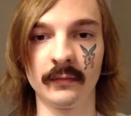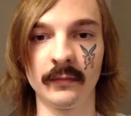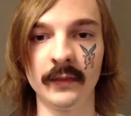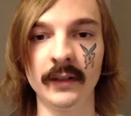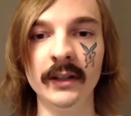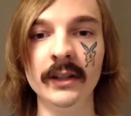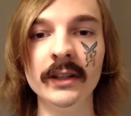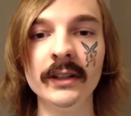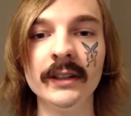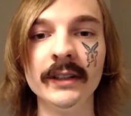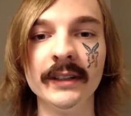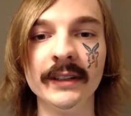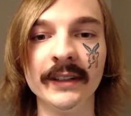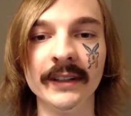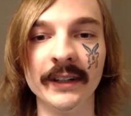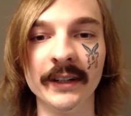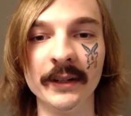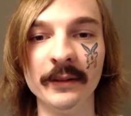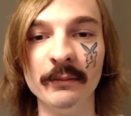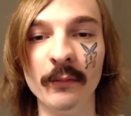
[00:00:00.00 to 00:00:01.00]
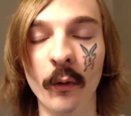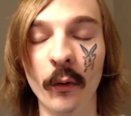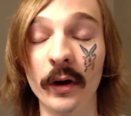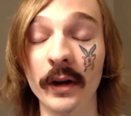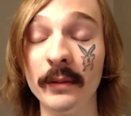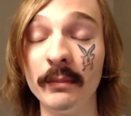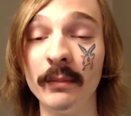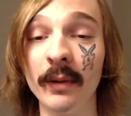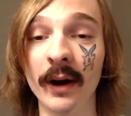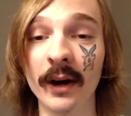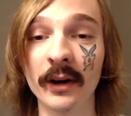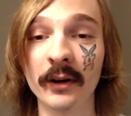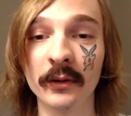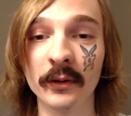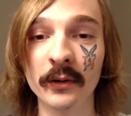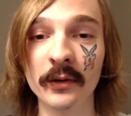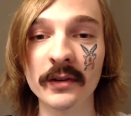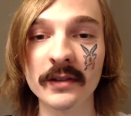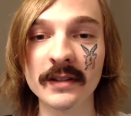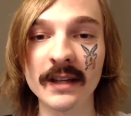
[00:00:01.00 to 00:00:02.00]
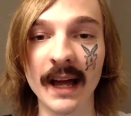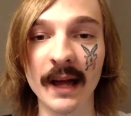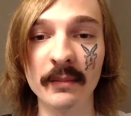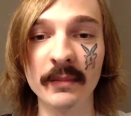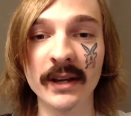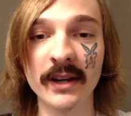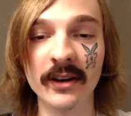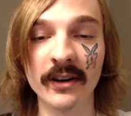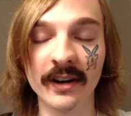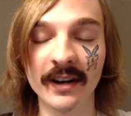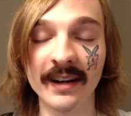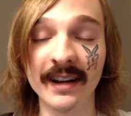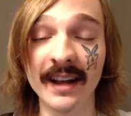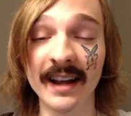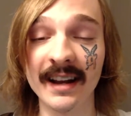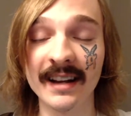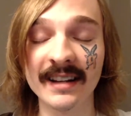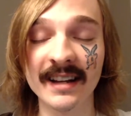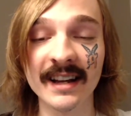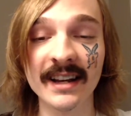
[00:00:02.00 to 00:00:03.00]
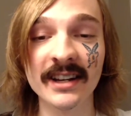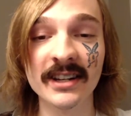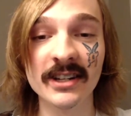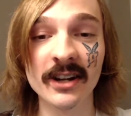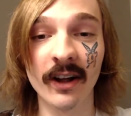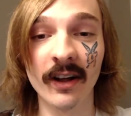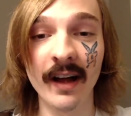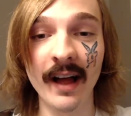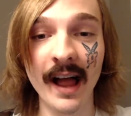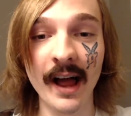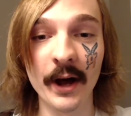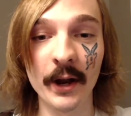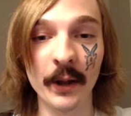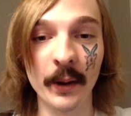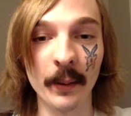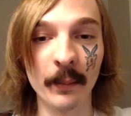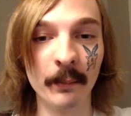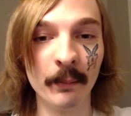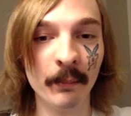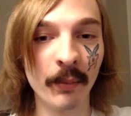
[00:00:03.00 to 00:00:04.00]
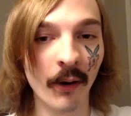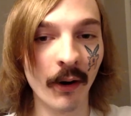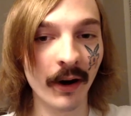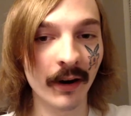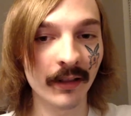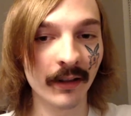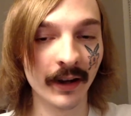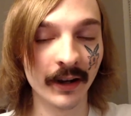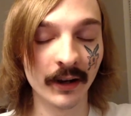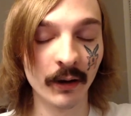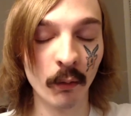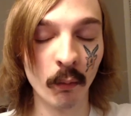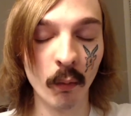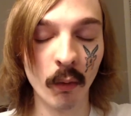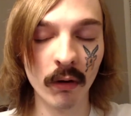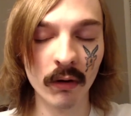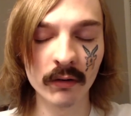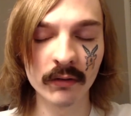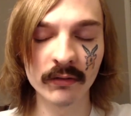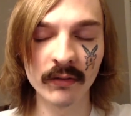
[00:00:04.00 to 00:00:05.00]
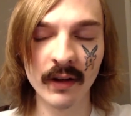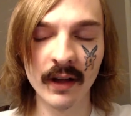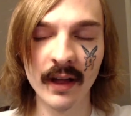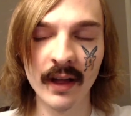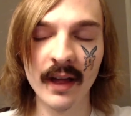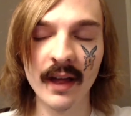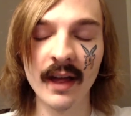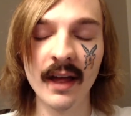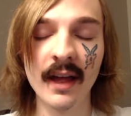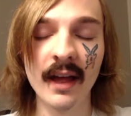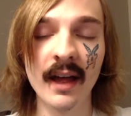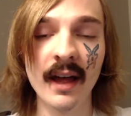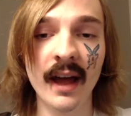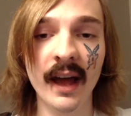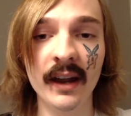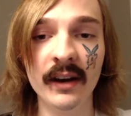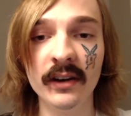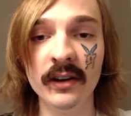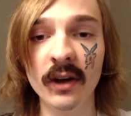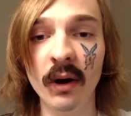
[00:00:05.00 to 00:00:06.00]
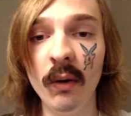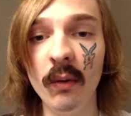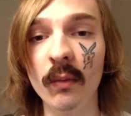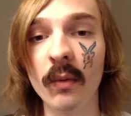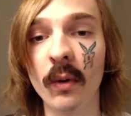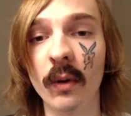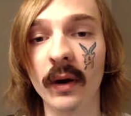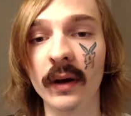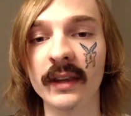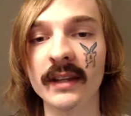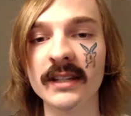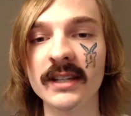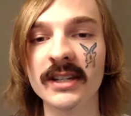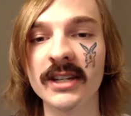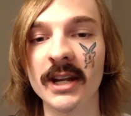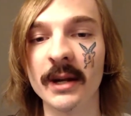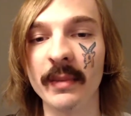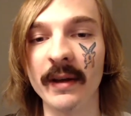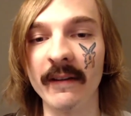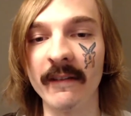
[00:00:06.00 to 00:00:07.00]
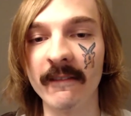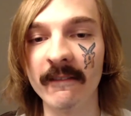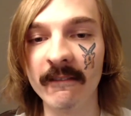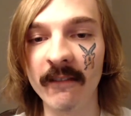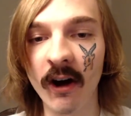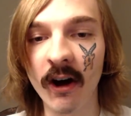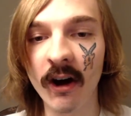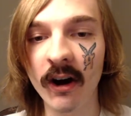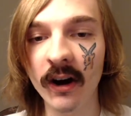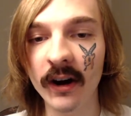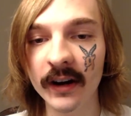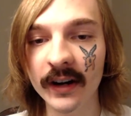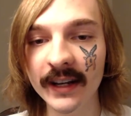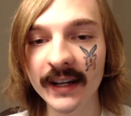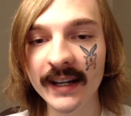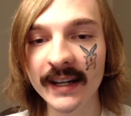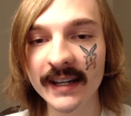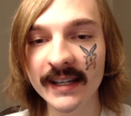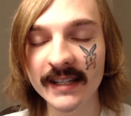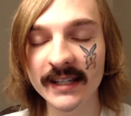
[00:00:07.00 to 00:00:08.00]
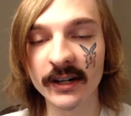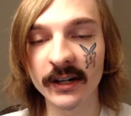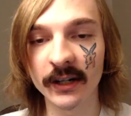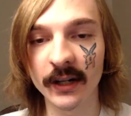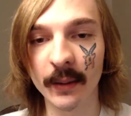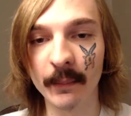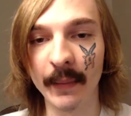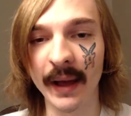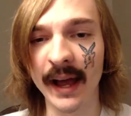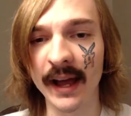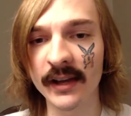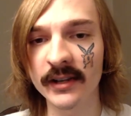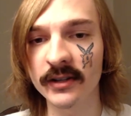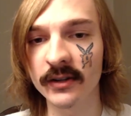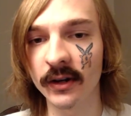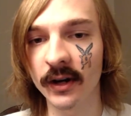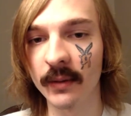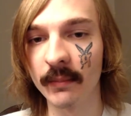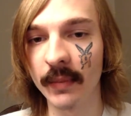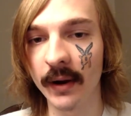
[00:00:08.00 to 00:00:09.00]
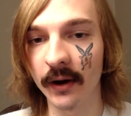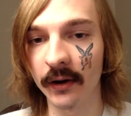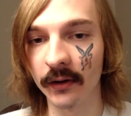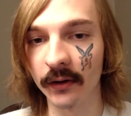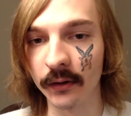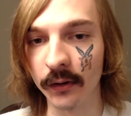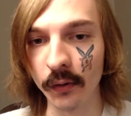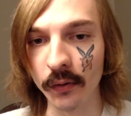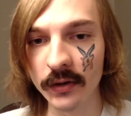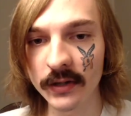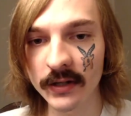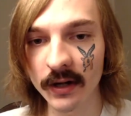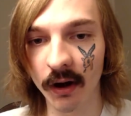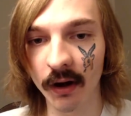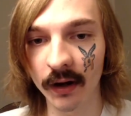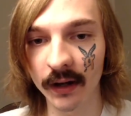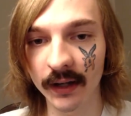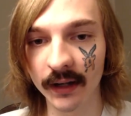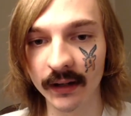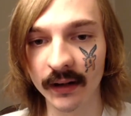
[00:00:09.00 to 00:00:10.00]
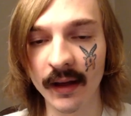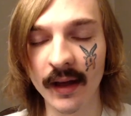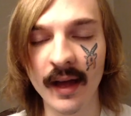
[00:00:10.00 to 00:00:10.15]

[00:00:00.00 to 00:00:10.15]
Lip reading: Good morning, buckaroos. I'm here today to teach y'all how to bark like a wolf. And don't worry, this is going to be far easier to master compared to goose honking.